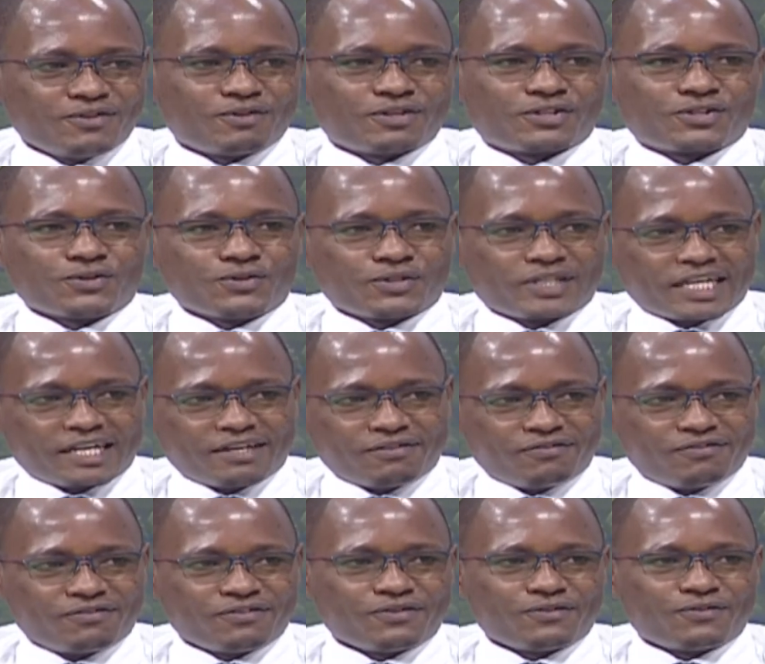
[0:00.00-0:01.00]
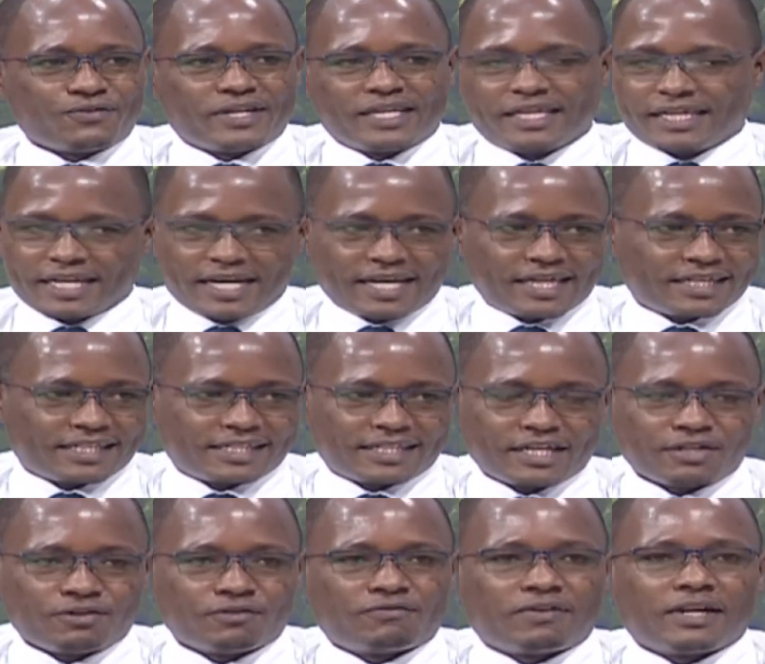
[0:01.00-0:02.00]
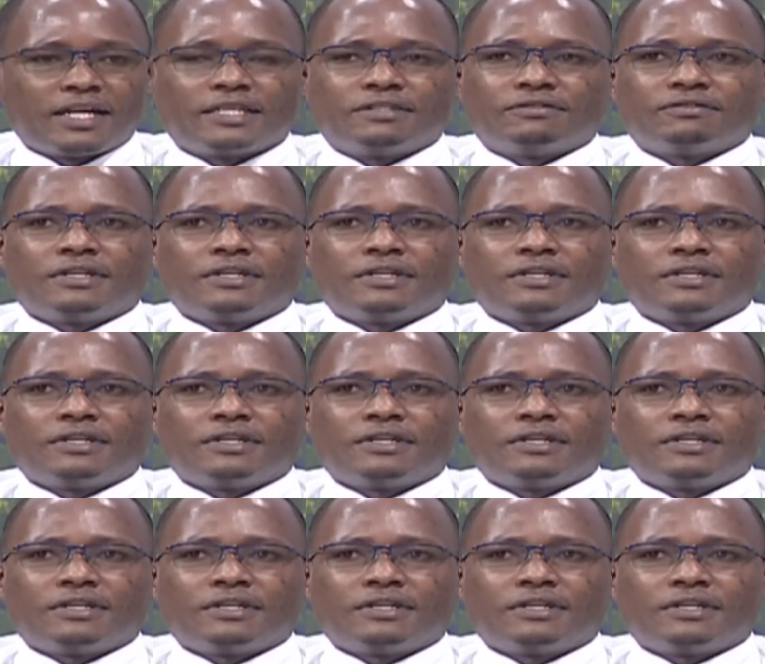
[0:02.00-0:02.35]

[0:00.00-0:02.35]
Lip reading: you are so tough, you're in the other side of life.